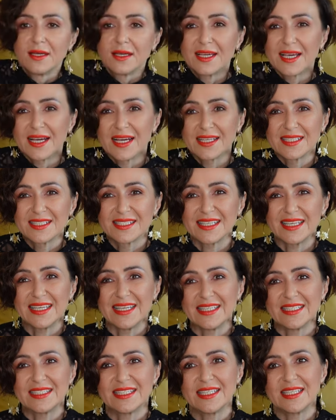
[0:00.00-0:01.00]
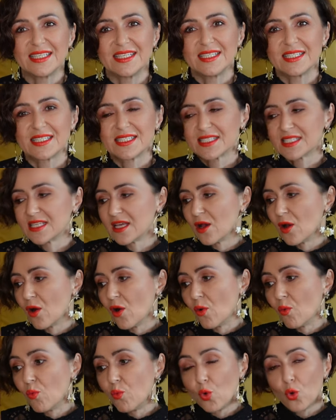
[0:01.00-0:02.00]
Guys, it is
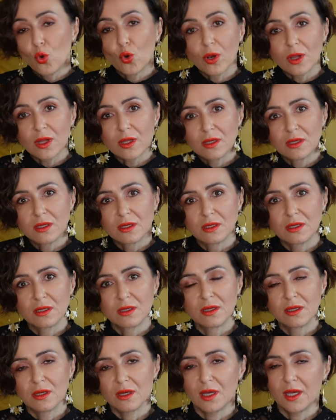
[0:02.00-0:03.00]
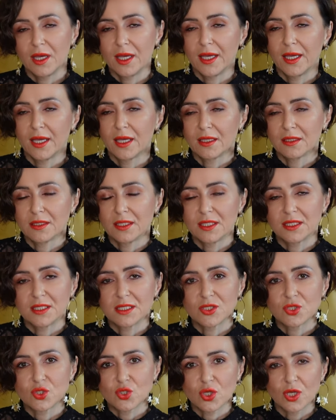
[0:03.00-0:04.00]
wool and it
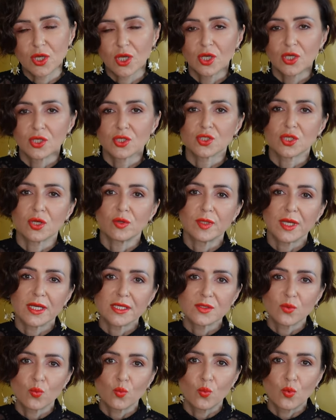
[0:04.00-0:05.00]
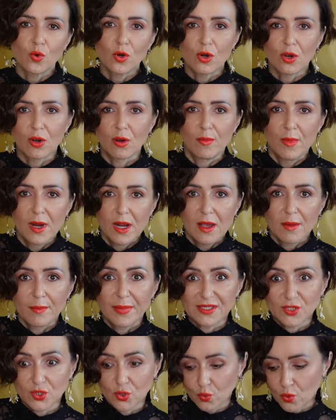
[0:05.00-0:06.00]
is so nice and warm
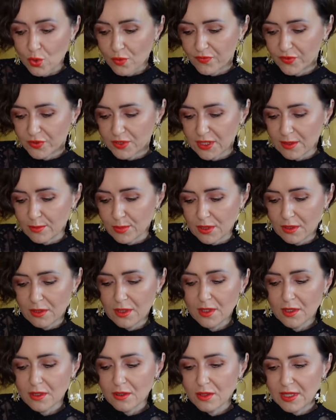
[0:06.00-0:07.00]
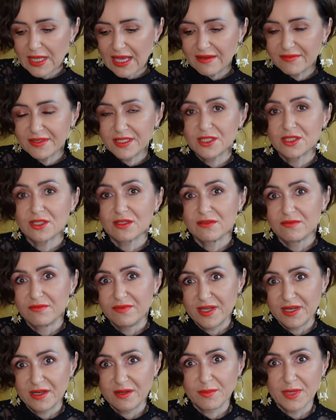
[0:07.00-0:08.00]
but so comfortable. Love it
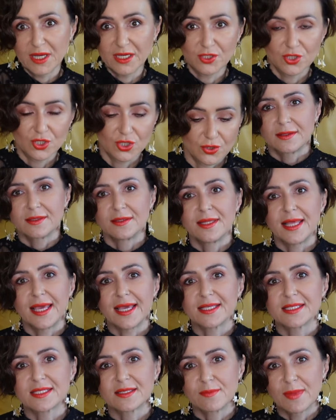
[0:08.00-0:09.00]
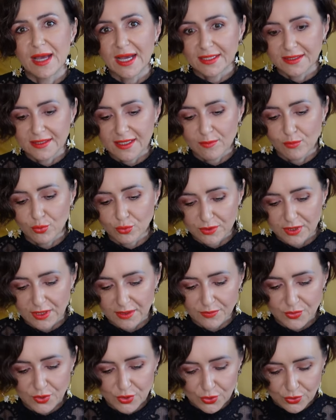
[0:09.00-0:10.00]
very much. The next Magda
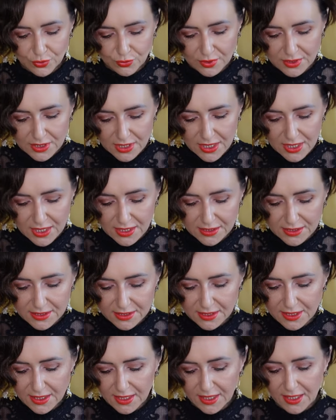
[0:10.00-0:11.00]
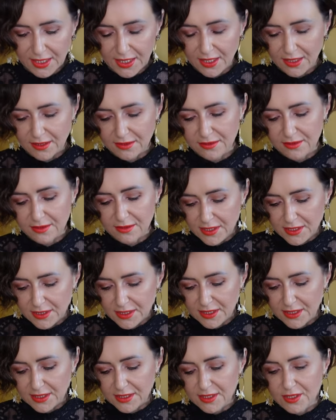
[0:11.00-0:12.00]
Butrym suit, guys, and this
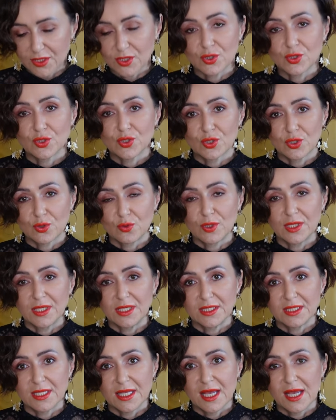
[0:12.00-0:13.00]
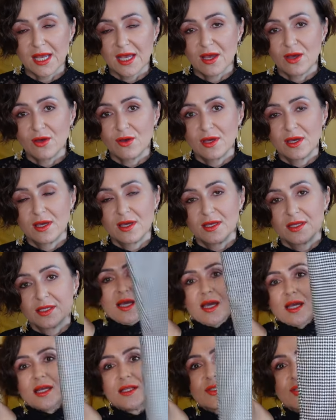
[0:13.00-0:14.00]
is so Ina
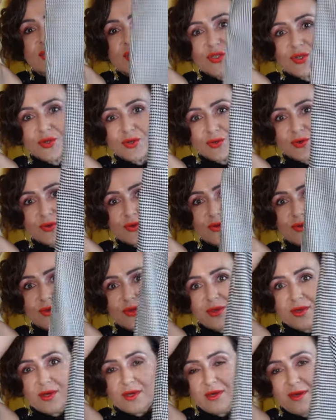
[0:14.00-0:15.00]
hands tooth